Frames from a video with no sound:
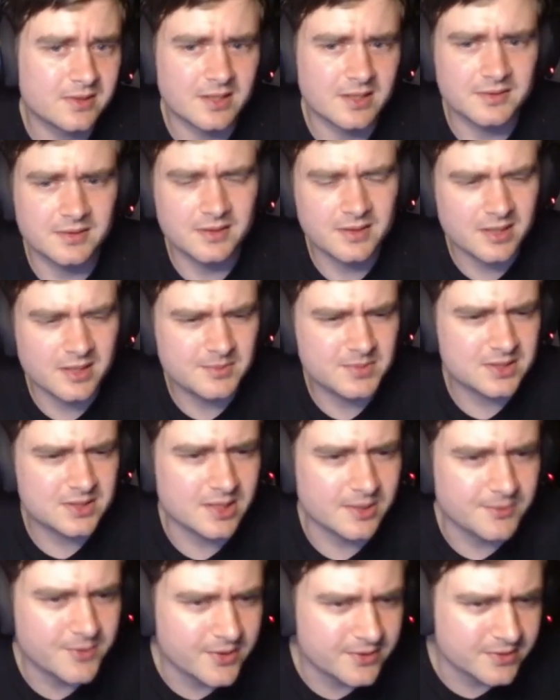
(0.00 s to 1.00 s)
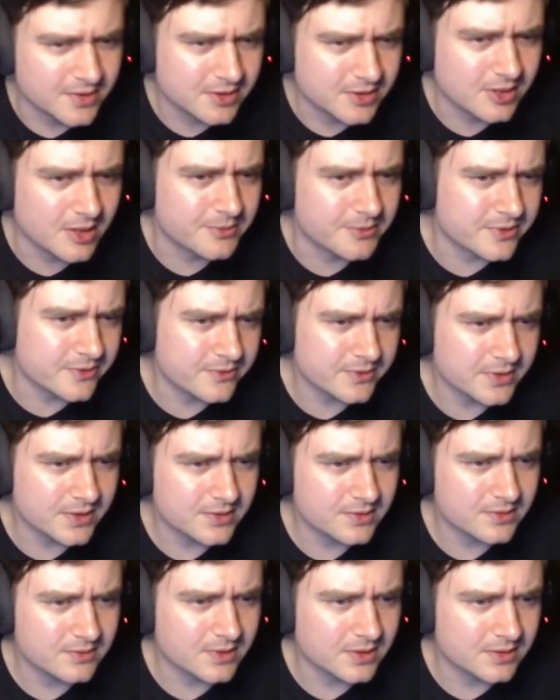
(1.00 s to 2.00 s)
think I'm somewhere in the top
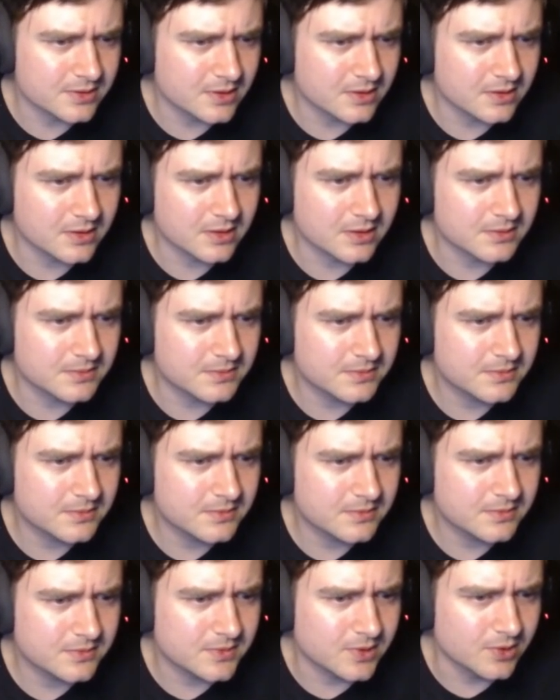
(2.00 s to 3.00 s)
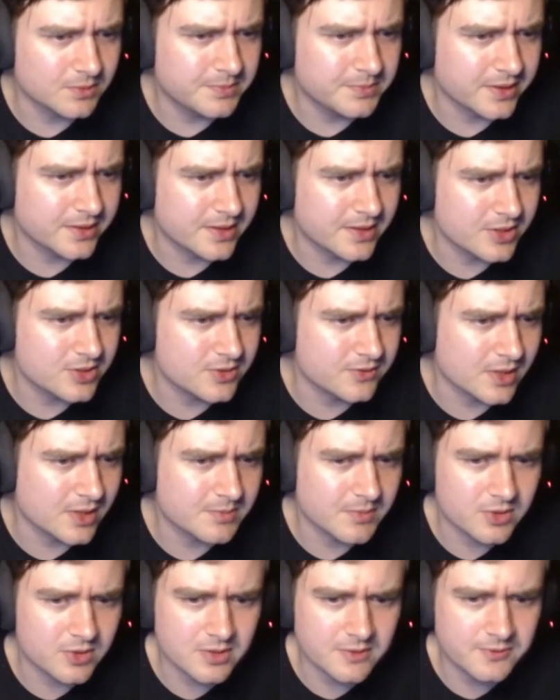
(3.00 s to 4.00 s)
50s right now. I don't pay attention that
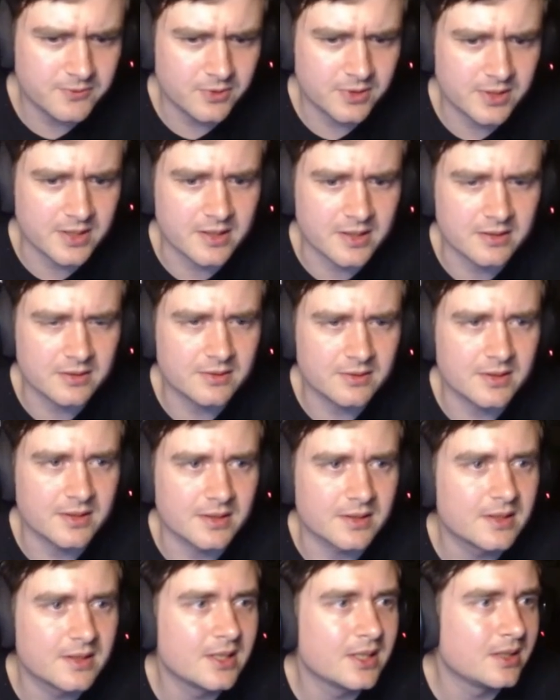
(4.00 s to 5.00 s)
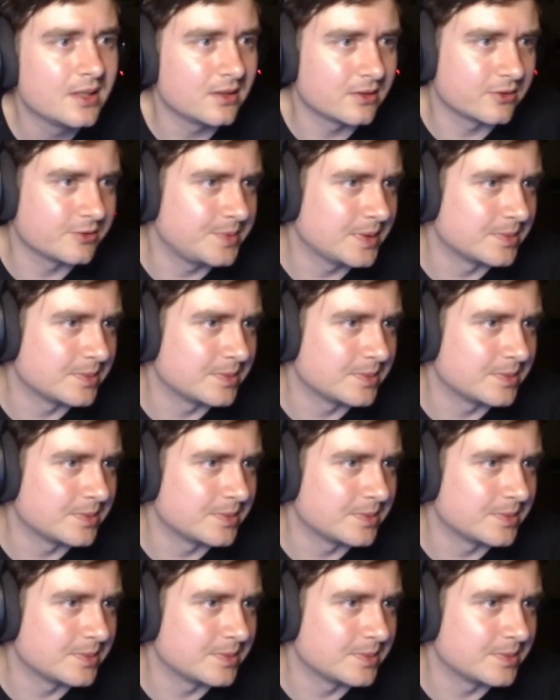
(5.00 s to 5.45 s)
much. I have 48, okay. A lot of people